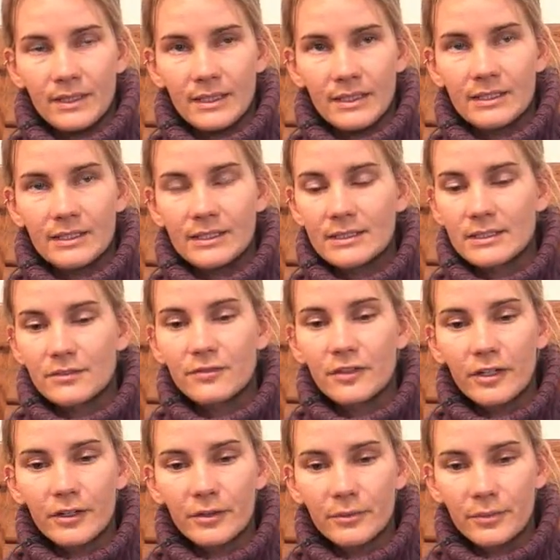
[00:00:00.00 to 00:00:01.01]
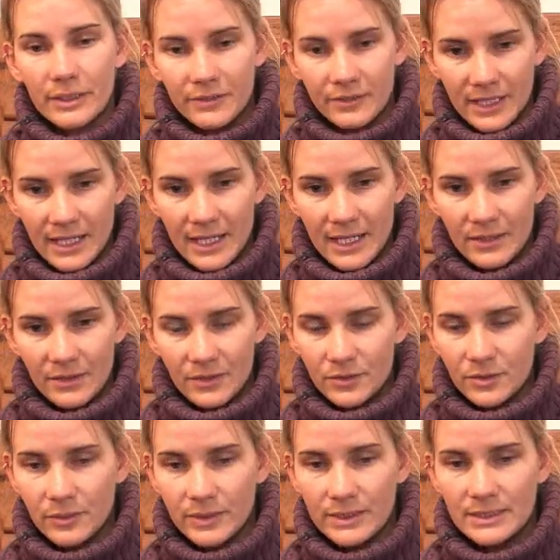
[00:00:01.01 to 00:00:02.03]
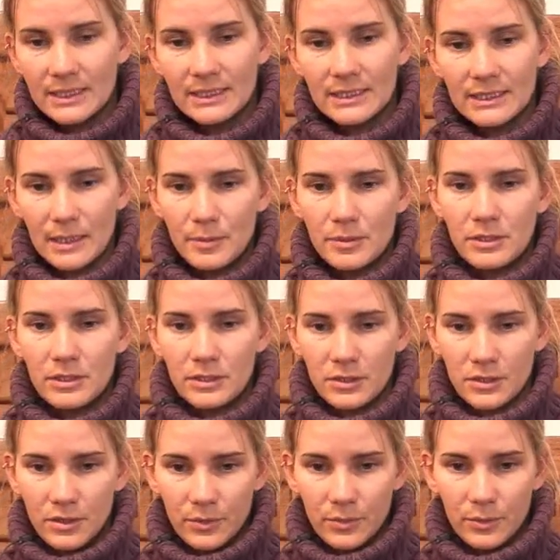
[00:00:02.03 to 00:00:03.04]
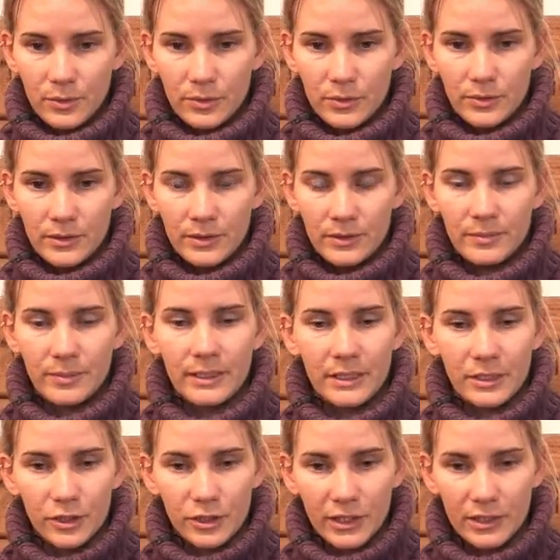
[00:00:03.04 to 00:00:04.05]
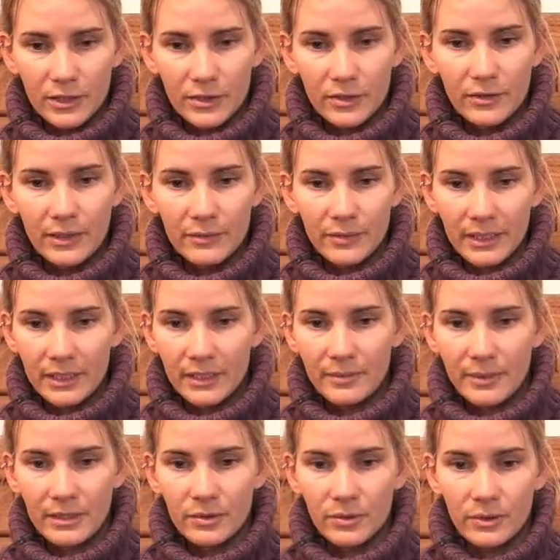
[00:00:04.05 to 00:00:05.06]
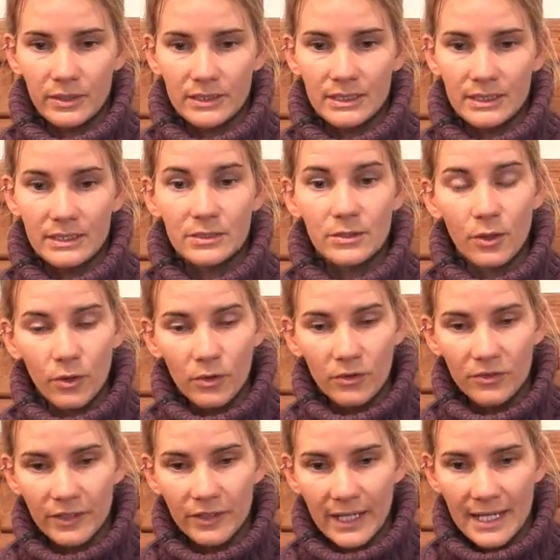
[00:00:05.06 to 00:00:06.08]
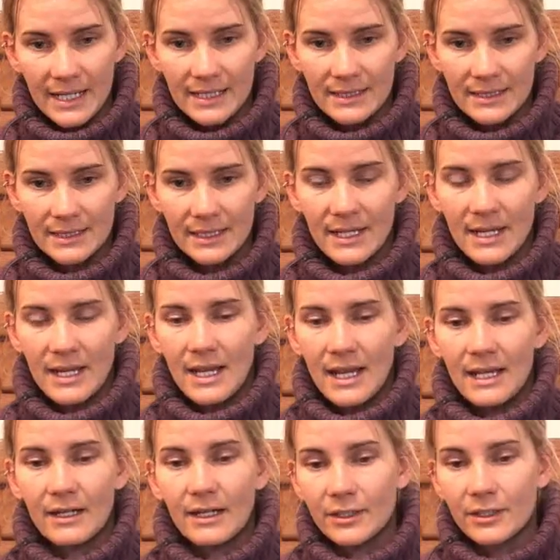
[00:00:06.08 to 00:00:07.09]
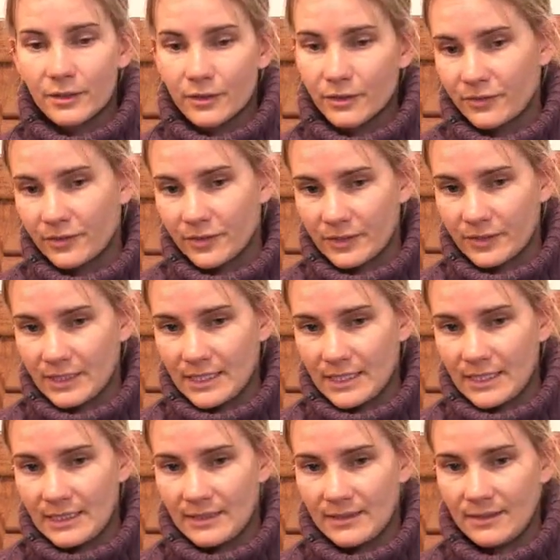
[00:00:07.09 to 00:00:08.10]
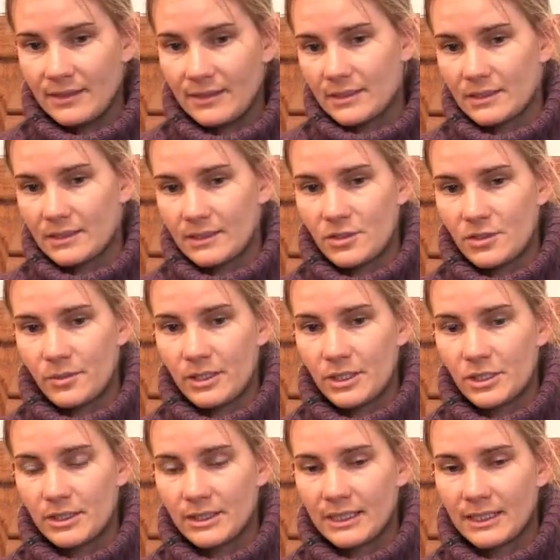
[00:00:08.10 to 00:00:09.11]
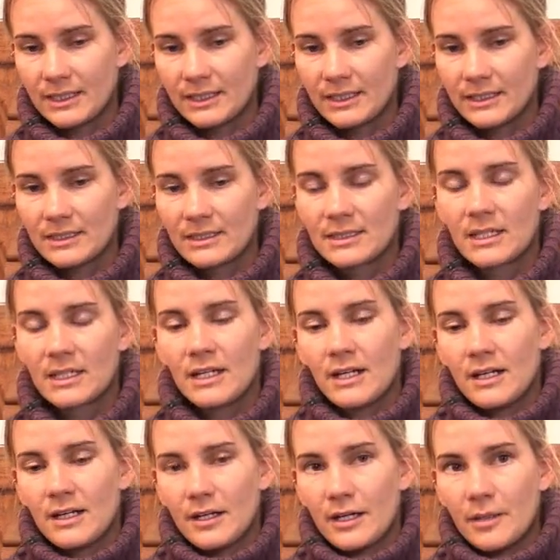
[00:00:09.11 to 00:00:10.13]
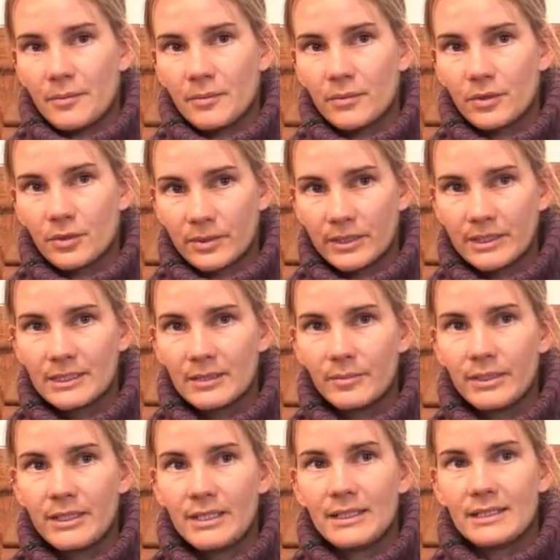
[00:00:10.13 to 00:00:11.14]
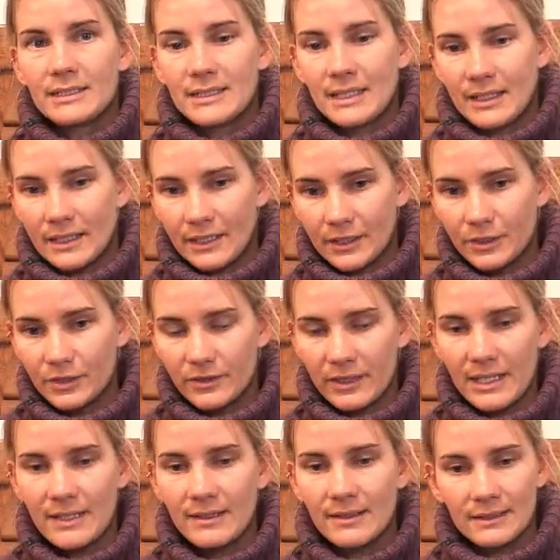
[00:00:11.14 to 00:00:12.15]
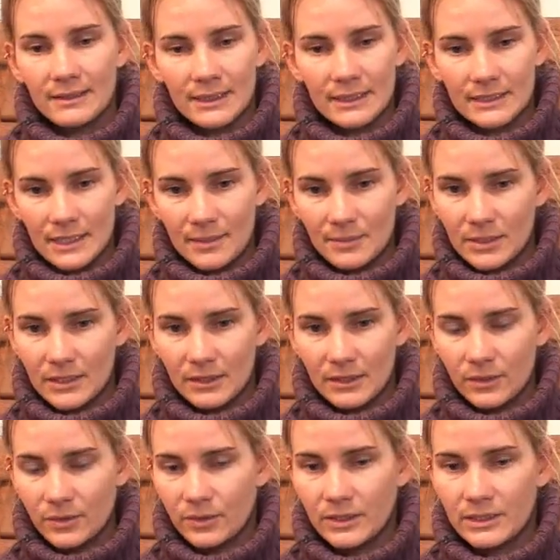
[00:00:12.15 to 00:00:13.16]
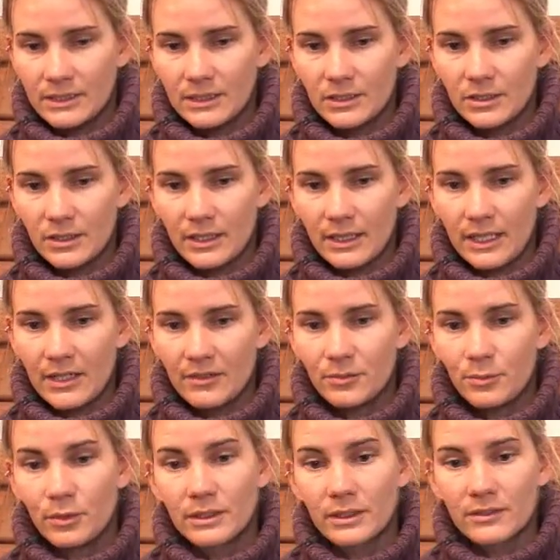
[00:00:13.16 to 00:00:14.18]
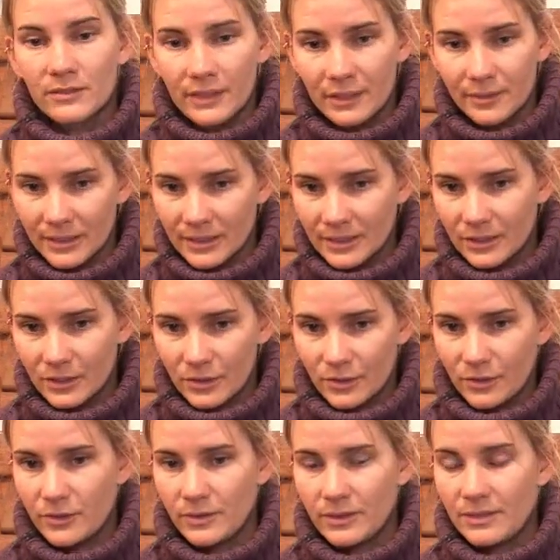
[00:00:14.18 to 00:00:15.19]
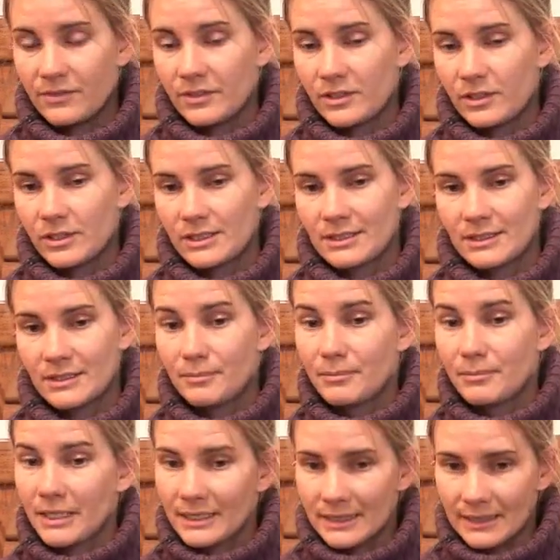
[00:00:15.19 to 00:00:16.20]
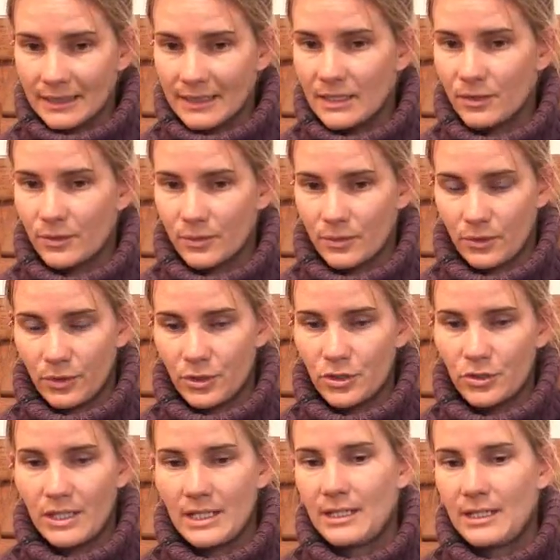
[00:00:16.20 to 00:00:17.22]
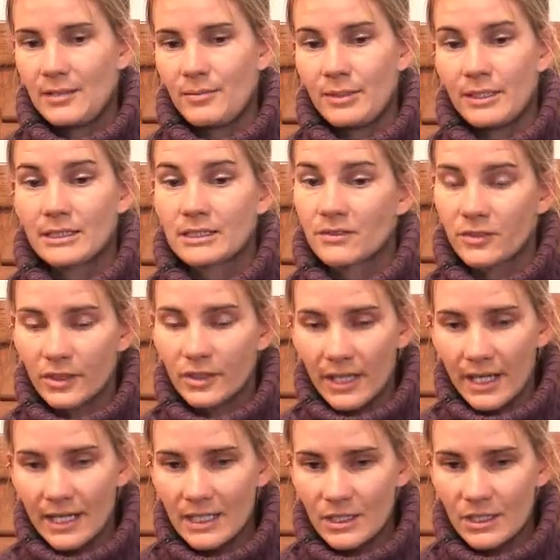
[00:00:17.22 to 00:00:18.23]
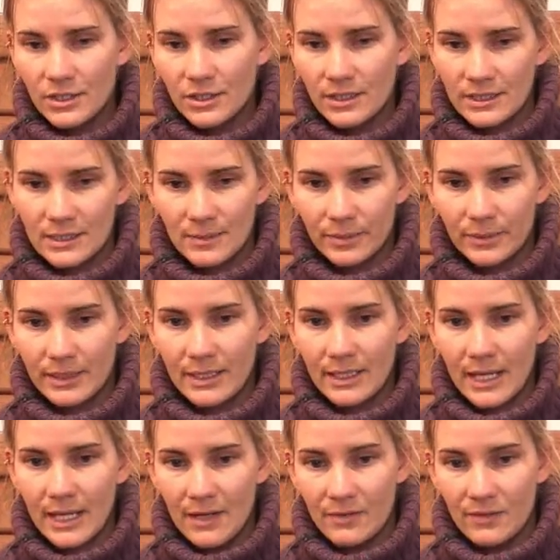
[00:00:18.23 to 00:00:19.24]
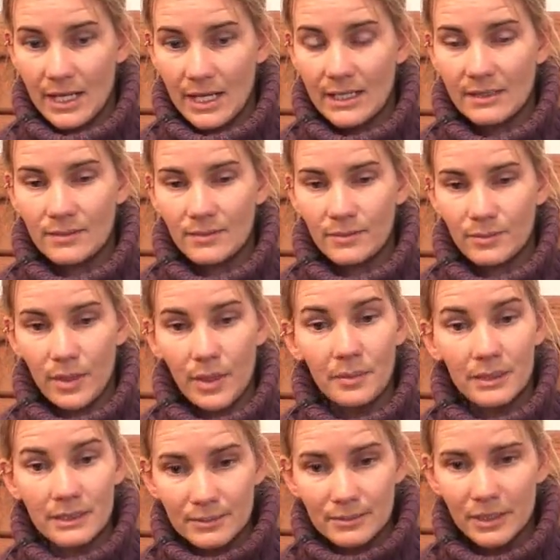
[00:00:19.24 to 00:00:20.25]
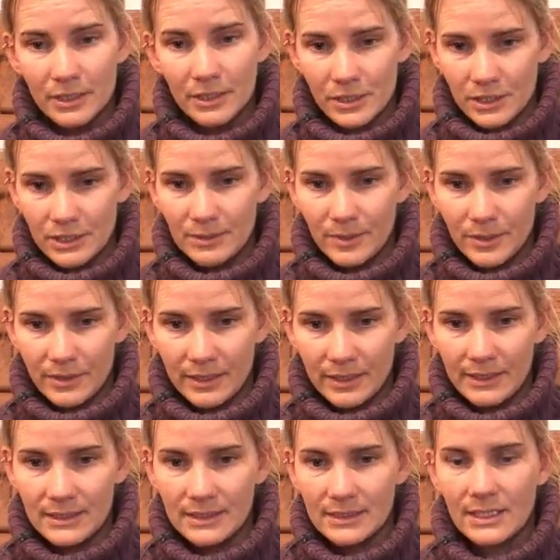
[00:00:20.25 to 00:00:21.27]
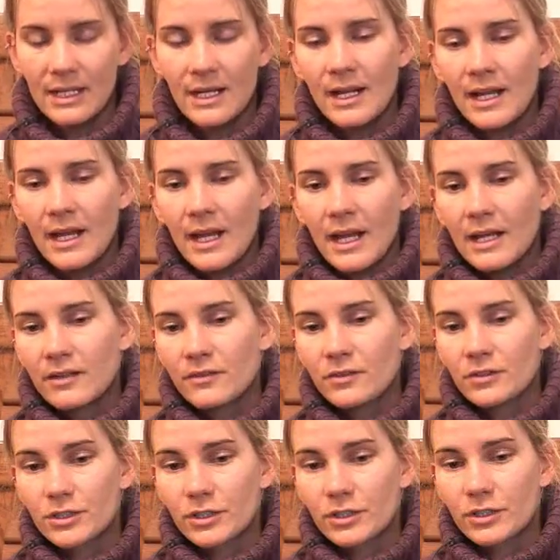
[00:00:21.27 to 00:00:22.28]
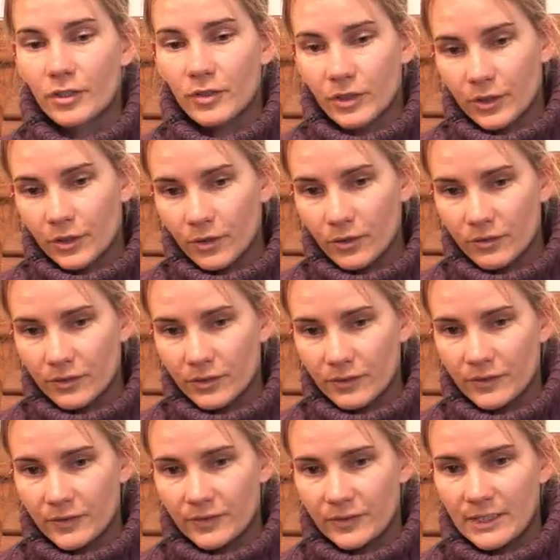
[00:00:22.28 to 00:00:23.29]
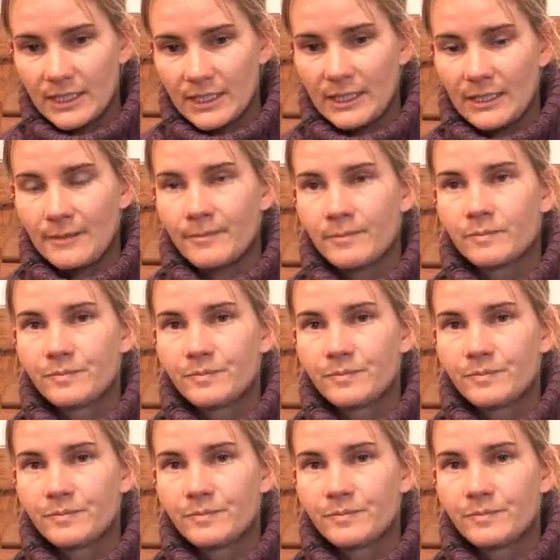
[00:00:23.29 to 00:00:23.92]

This is a very rough guide. There's always exceptions to the rule, but in general, I recommend horses over 8 and under 15 in a situation like this. The reason being is that under 8, a lot of times young horses are going to have more development to do, even just mentally and through their training because of their age. They simply haven't had probably as much experience. And if you start going over 15,